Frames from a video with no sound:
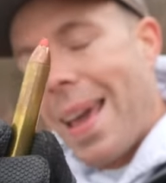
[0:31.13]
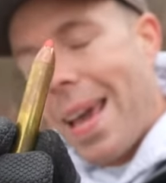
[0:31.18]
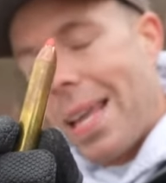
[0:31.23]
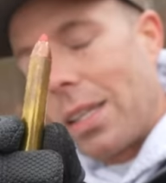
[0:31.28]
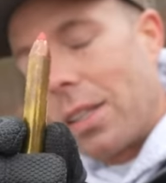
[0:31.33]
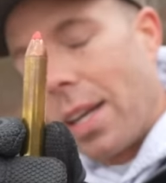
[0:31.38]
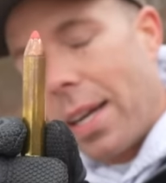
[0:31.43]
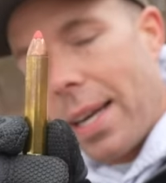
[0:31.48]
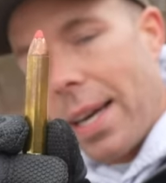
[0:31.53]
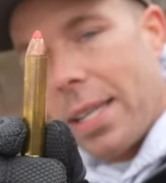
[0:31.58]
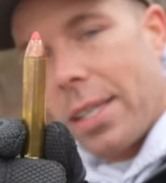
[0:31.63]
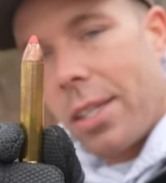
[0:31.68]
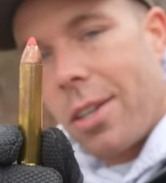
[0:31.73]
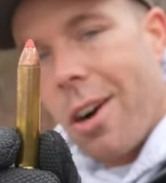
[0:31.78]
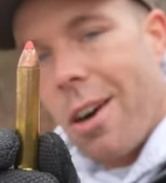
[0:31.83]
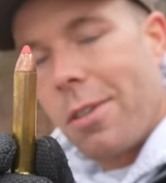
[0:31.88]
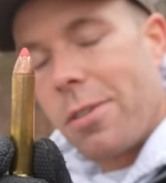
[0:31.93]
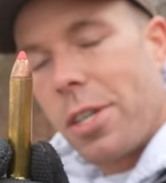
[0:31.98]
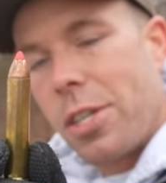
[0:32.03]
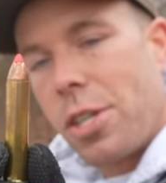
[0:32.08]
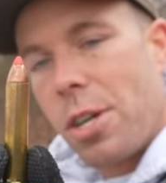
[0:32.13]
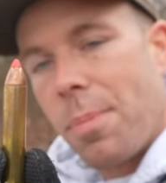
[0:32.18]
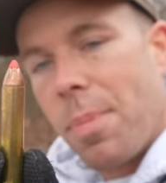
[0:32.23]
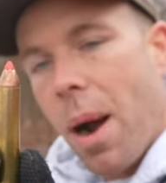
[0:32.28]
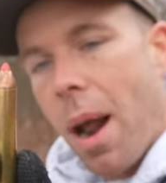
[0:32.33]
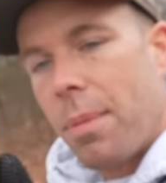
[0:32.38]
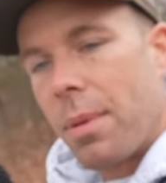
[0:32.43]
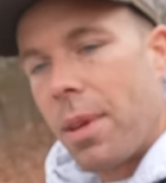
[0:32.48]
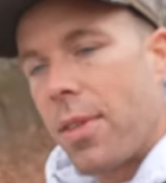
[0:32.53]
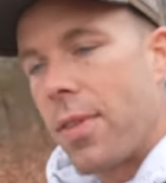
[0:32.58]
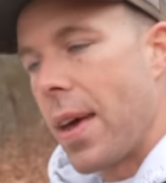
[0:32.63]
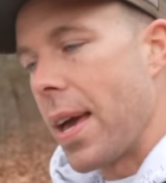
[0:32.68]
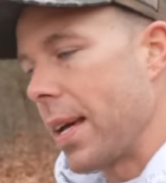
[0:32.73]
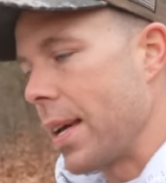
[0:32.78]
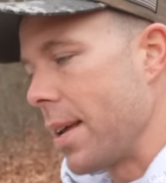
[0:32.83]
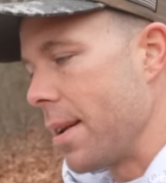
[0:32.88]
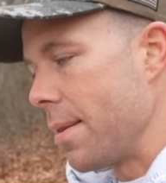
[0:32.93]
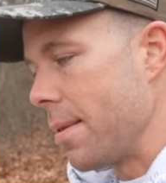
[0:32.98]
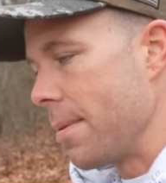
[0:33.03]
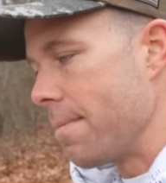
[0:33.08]
And looking at the cartridge, you're probably
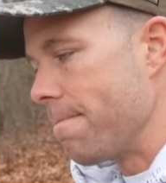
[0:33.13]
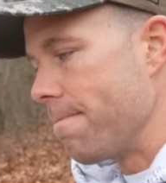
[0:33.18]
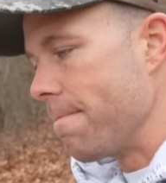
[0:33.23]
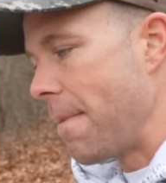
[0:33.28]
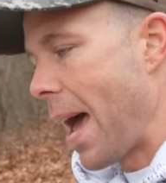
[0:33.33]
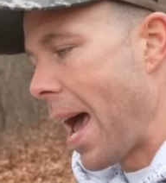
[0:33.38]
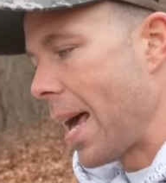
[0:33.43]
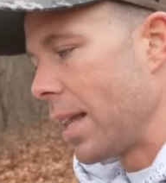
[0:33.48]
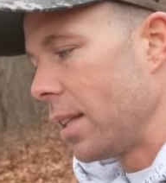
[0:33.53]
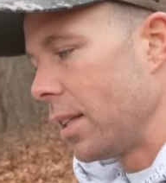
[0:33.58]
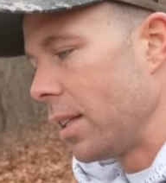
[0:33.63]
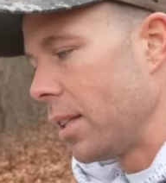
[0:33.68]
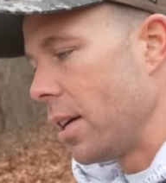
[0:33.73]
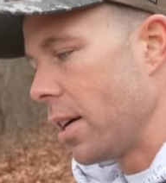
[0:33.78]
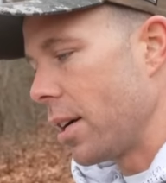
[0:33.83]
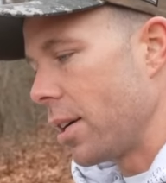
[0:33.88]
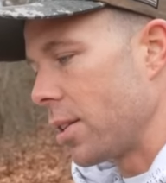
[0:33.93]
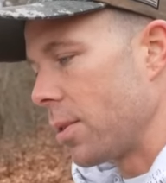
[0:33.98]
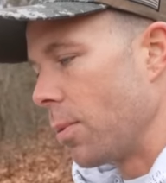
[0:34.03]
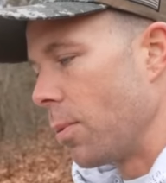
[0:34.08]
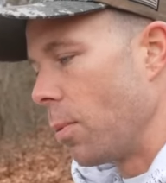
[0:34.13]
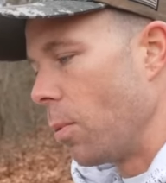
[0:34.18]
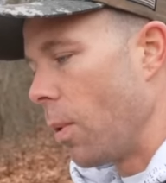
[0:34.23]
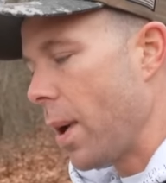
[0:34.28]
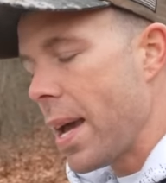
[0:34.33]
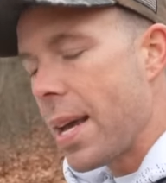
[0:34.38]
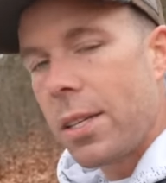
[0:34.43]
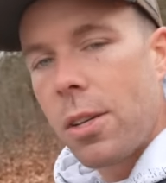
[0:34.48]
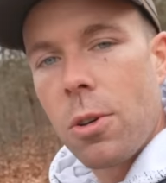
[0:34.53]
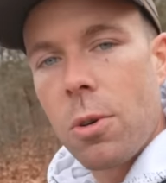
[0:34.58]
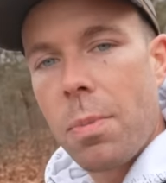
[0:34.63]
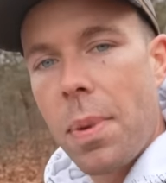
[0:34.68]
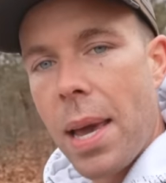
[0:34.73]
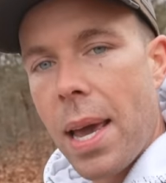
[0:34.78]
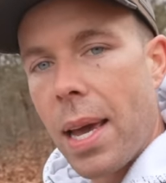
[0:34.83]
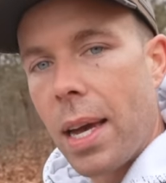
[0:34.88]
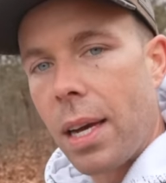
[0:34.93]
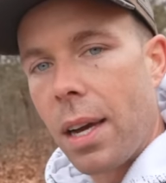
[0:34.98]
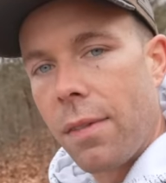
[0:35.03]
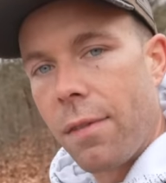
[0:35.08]
thinking, that looks way too
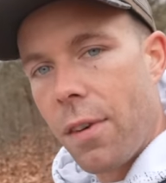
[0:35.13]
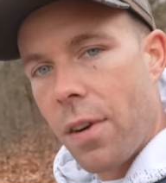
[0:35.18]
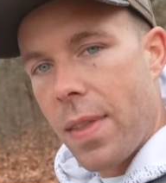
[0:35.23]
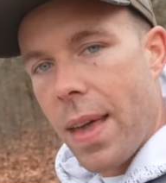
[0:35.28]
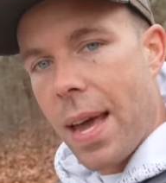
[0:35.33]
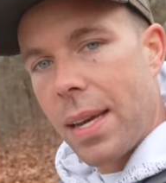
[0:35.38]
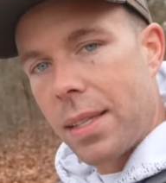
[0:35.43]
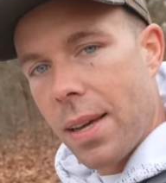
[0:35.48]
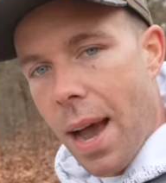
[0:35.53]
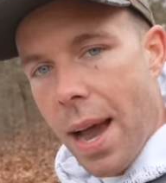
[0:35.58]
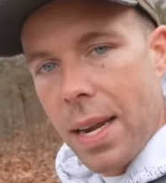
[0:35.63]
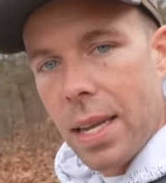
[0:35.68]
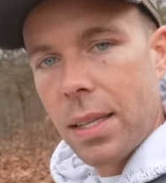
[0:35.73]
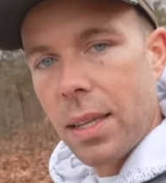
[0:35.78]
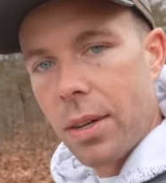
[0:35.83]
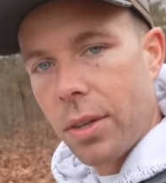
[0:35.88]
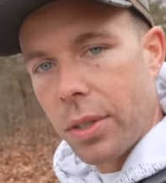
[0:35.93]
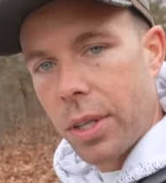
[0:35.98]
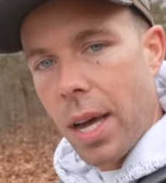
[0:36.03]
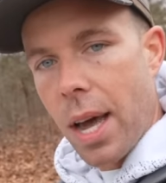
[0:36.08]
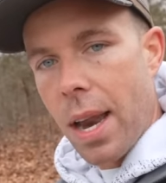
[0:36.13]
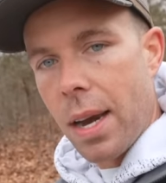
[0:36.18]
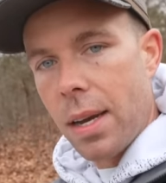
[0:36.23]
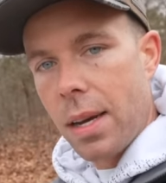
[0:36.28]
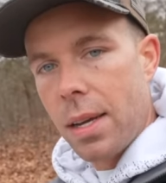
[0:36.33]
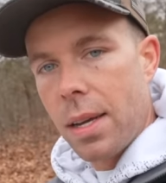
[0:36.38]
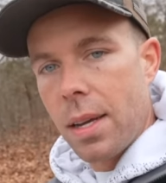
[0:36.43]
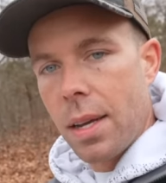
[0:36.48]
big for that tiny little gun.